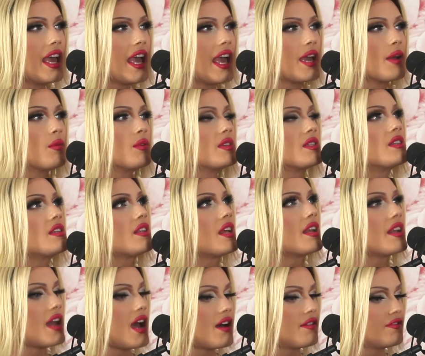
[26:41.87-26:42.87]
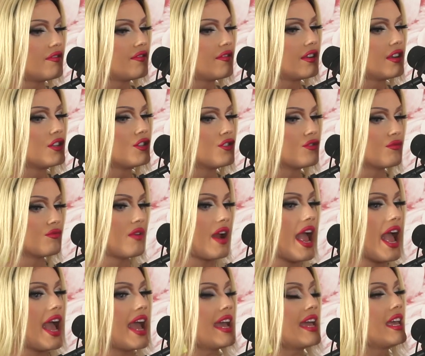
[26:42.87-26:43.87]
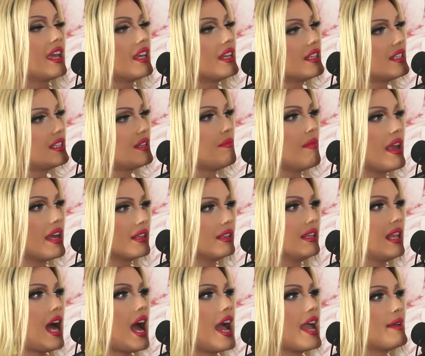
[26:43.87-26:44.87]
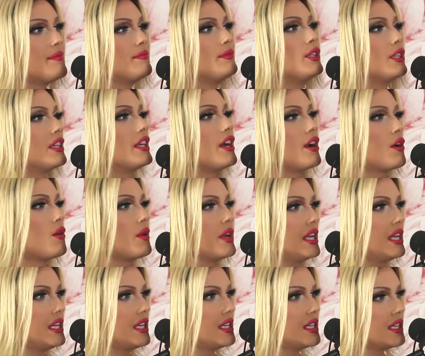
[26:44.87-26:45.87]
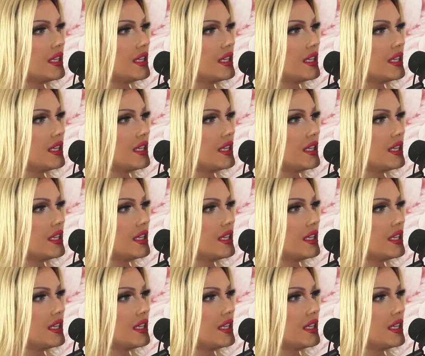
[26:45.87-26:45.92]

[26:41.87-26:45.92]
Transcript: It wasn't enough drag to make Lime look like a queen.